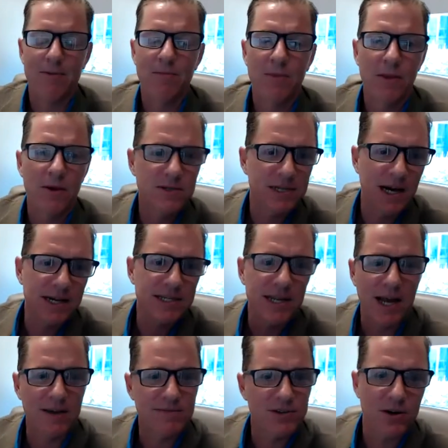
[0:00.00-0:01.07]
Those nice to
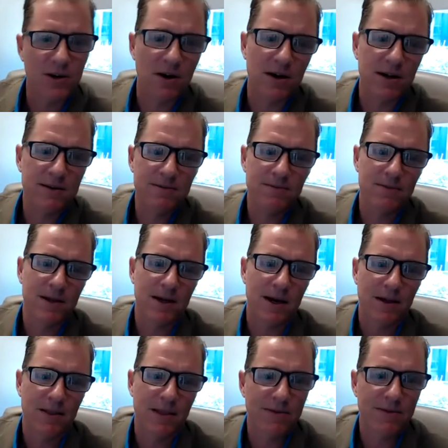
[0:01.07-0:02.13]
haves are gone.
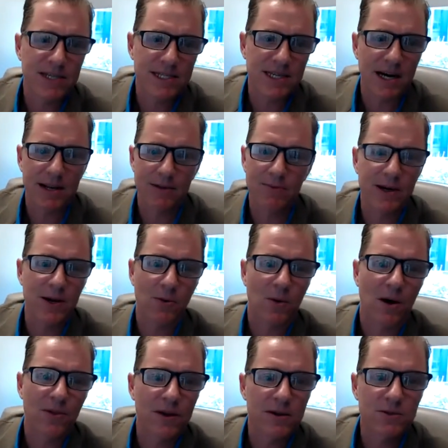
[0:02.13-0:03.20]
They've decided we don't
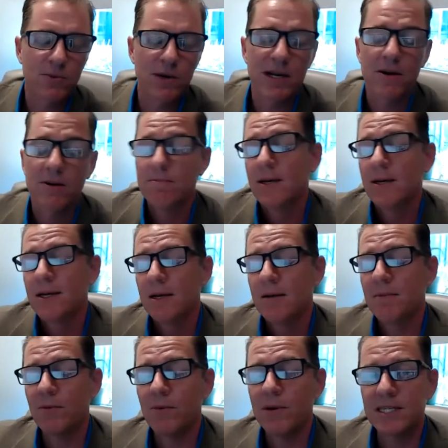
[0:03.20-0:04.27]
want those.
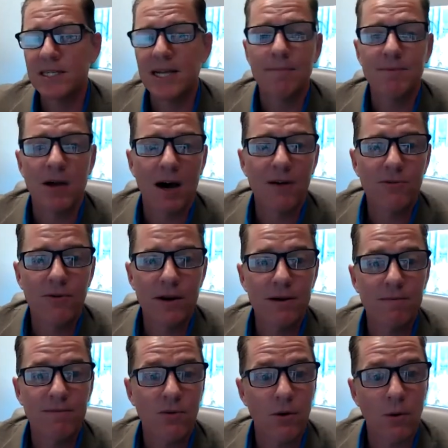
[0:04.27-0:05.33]
We stopped offering
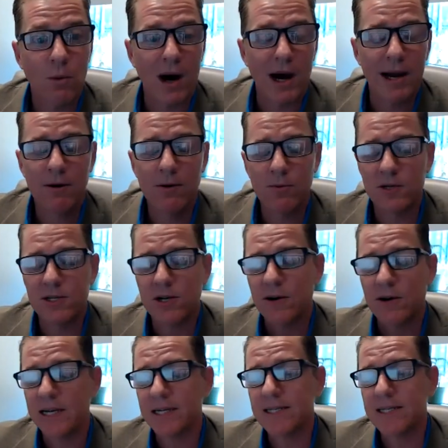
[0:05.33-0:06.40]
them for a while. We're
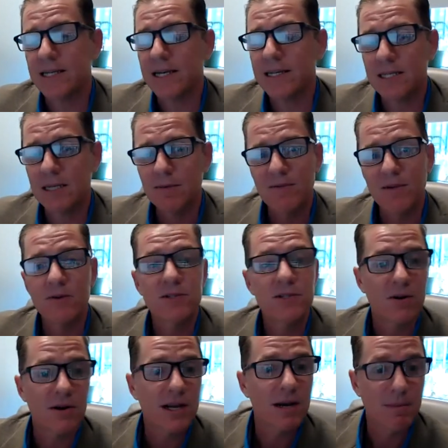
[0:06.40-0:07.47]
starting to see some of those
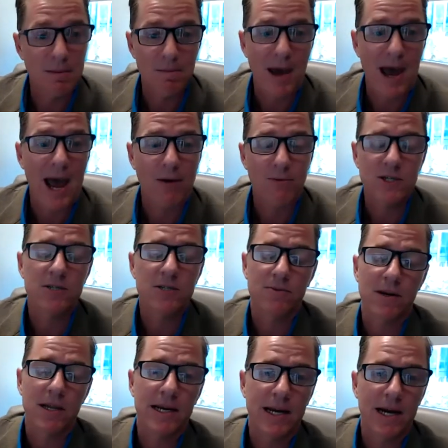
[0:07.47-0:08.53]
start coming back, which is
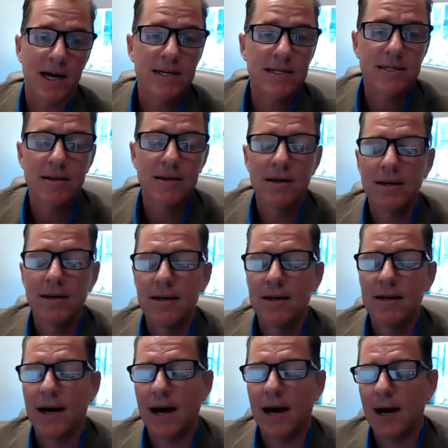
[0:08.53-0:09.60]
really nice.
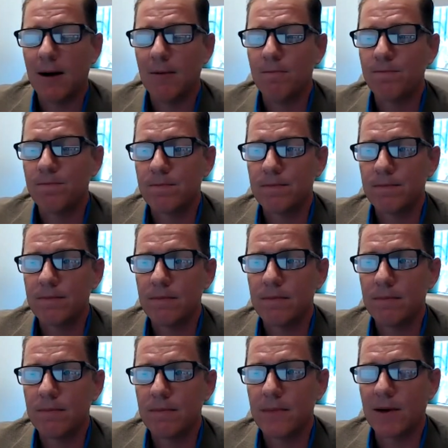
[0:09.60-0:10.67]

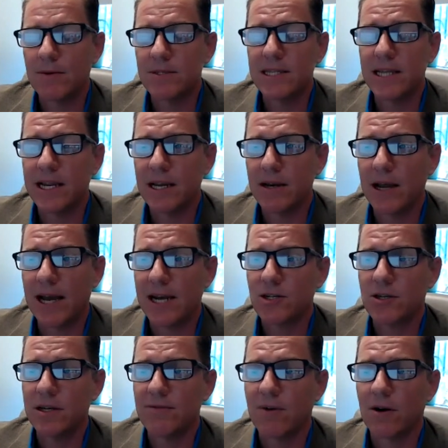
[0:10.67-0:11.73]
I was thinking
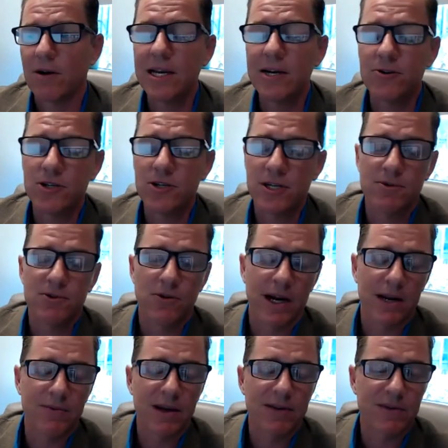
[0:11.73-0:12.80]
actually of our leadership
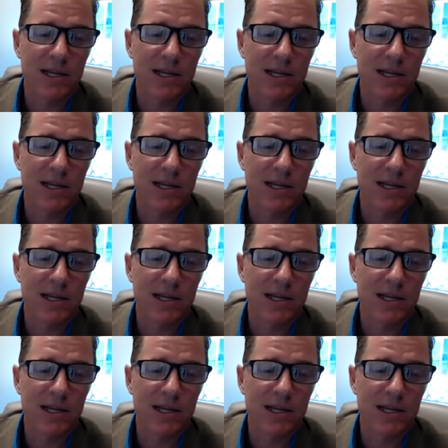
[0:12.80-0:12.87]
training. We have a